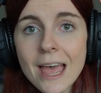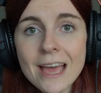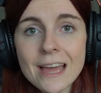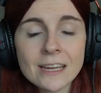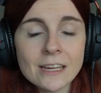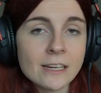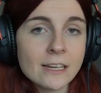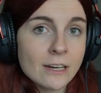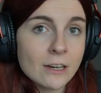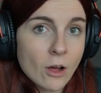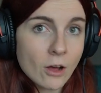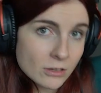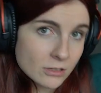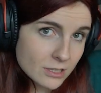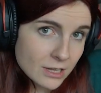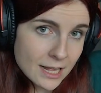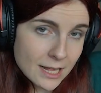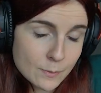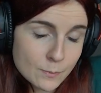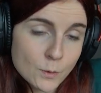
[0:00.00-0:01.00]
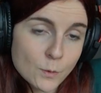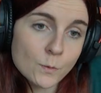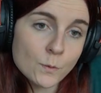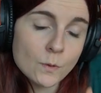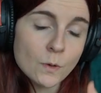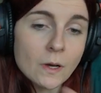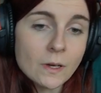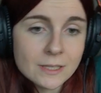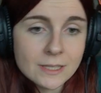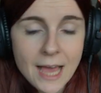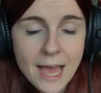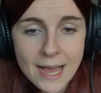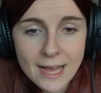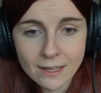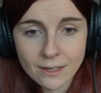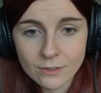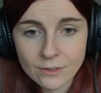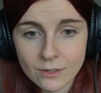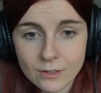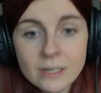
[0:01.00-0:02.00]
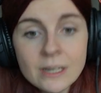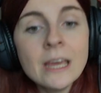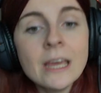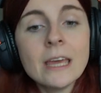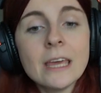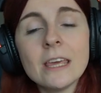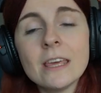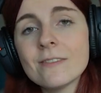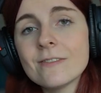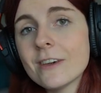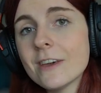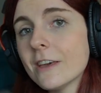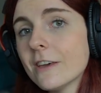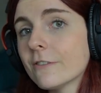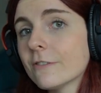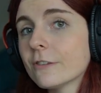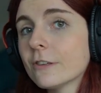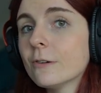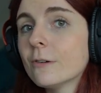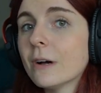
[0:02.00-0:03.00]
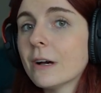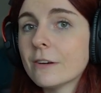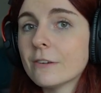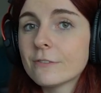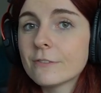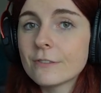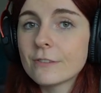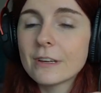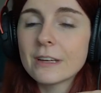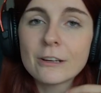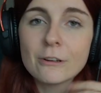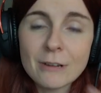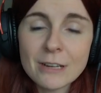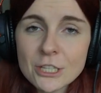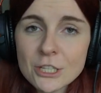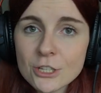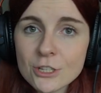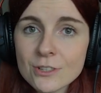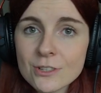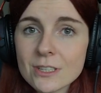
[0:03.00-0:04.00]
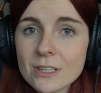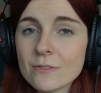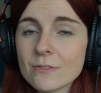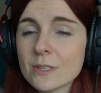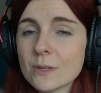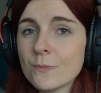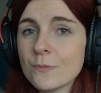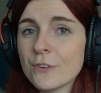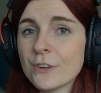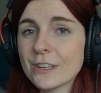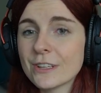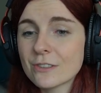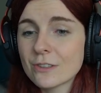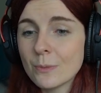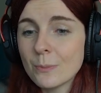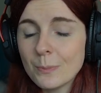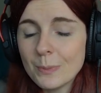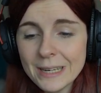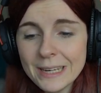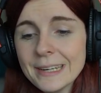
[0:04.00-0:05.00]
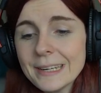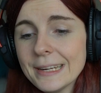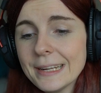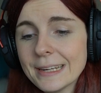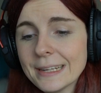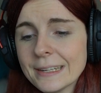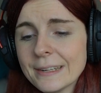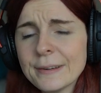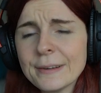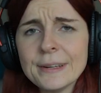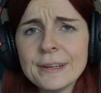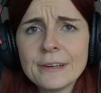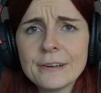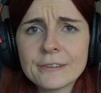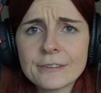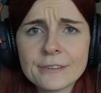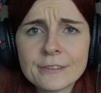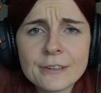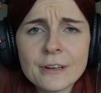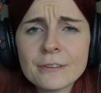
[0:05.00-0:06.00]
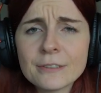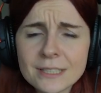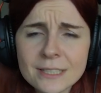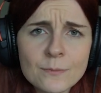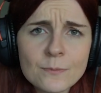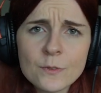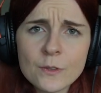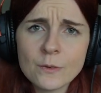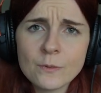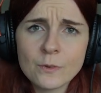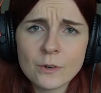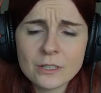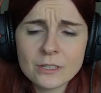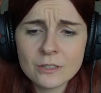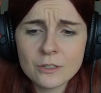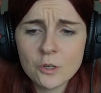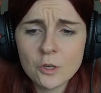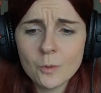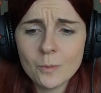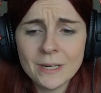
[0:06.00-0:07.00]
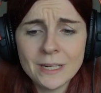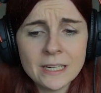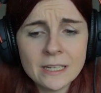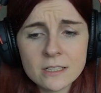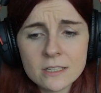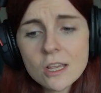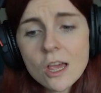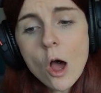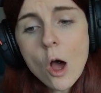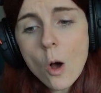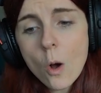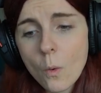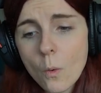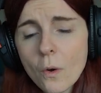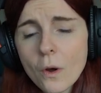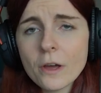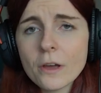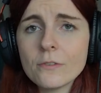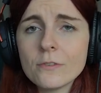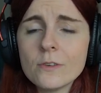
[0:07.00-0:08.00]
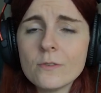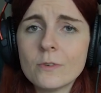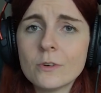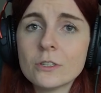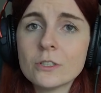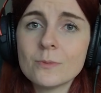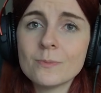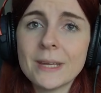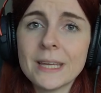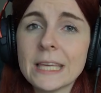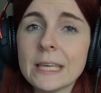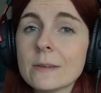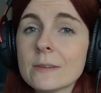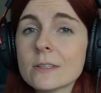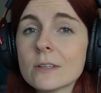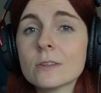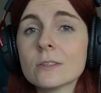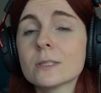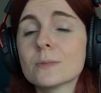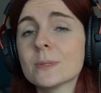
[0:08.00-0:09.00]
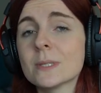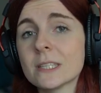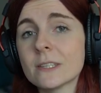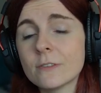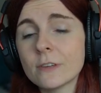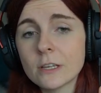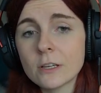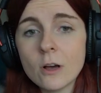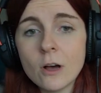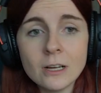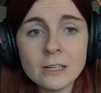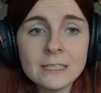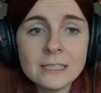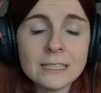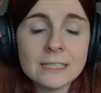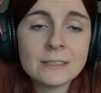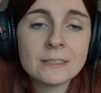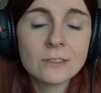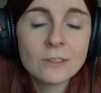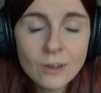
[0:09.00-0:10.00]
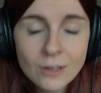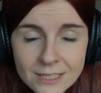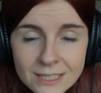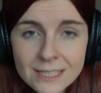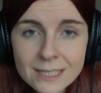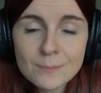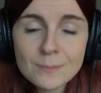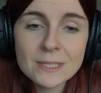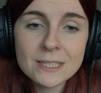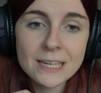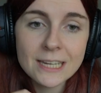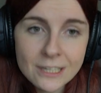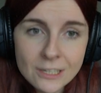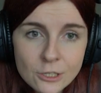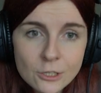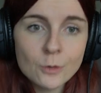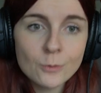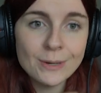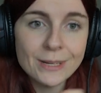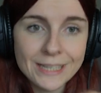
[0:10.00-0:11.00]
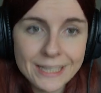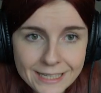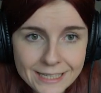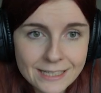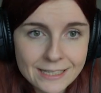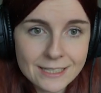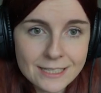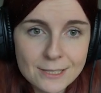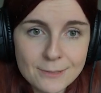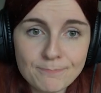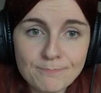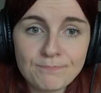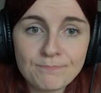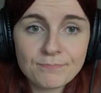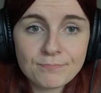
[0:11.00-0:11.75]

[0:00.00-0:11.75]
And it can also help you throughout the hackathon, either if you have questions, if something is completely unclear how something works in Kubernetes, or if you want to make use on specific concepts in Kubernetes.